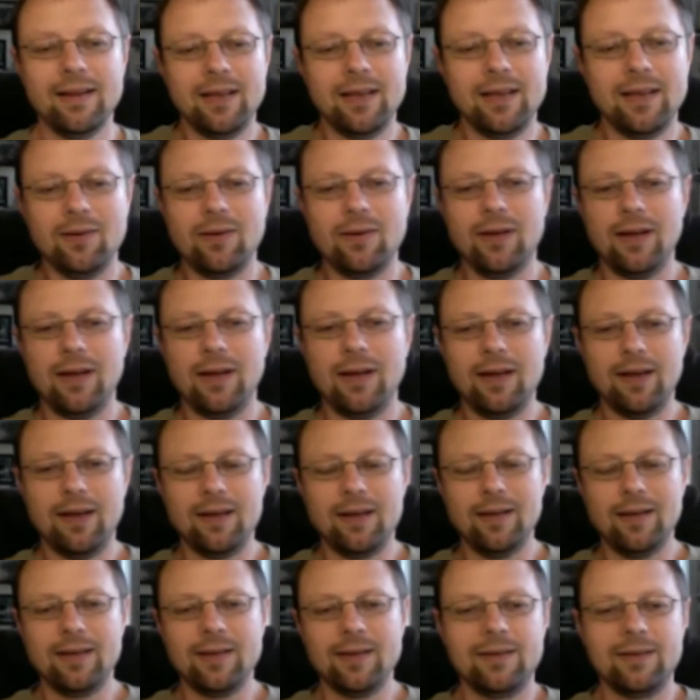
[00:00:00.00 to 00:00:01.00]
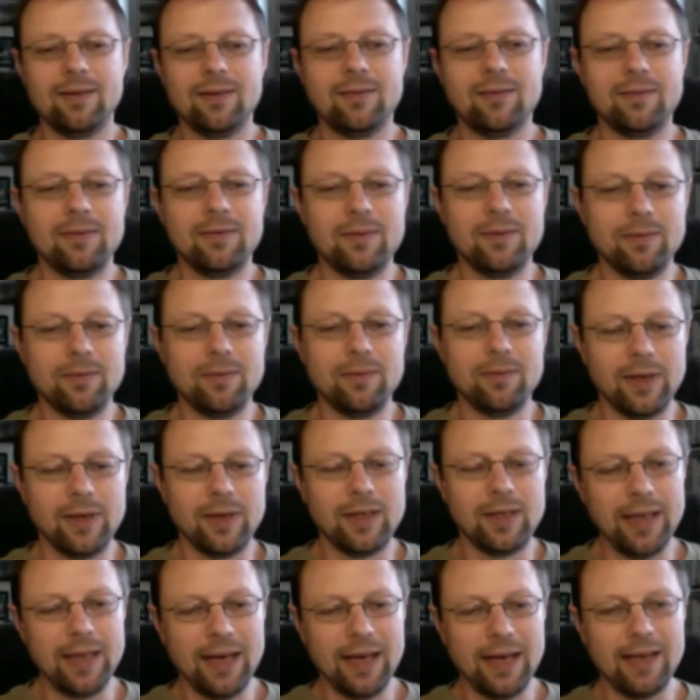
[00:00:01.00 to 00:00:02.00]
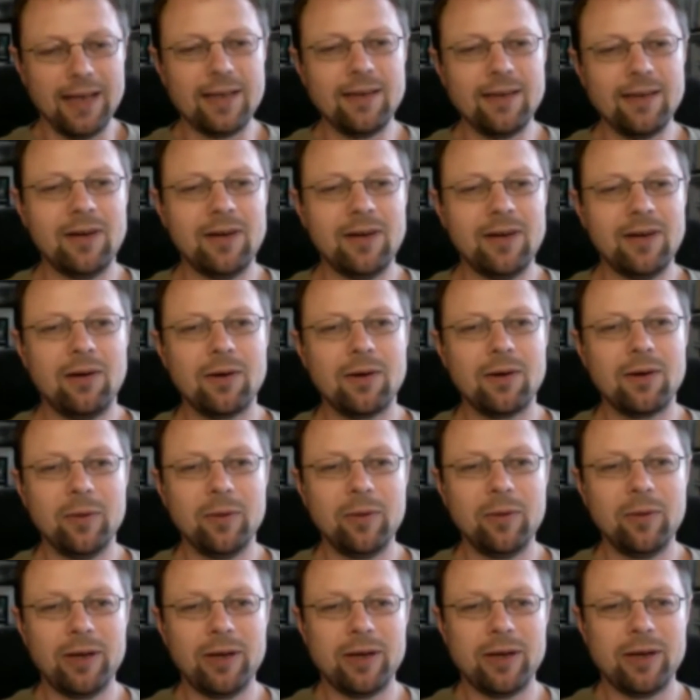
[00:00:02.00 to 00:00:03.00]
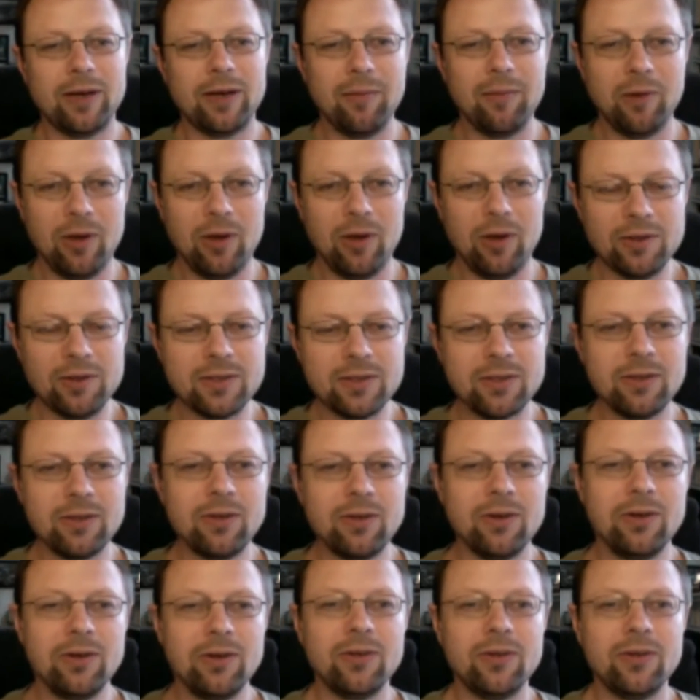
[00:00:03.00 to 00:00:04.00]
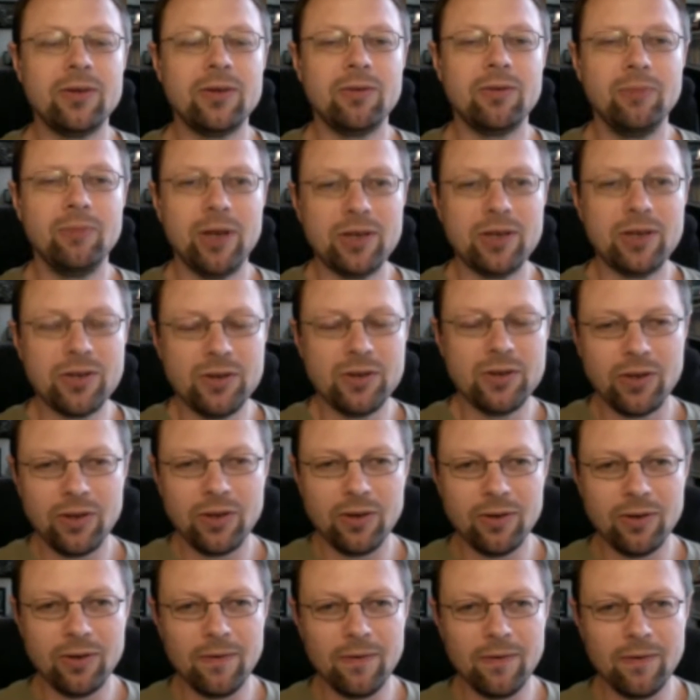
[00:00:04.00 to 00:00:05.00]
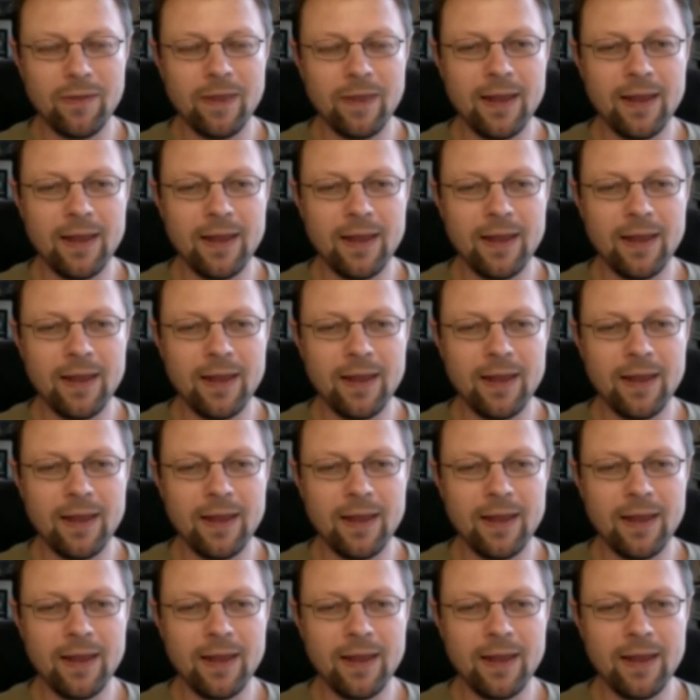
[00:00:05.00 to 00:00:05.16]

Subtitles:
Now, at the end of our webinar, I'm also going to mention to you